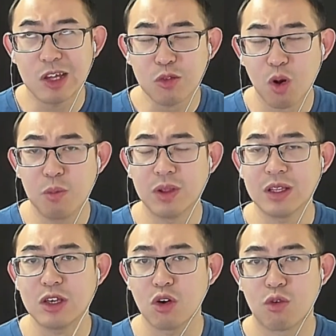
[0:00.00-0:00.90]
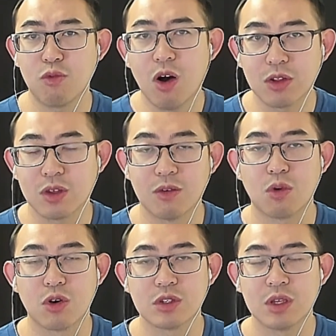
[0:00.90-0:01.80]
It's not completely your fault,
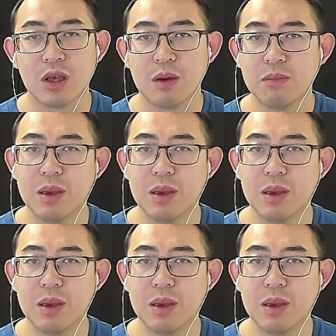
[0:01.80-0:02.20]
of course.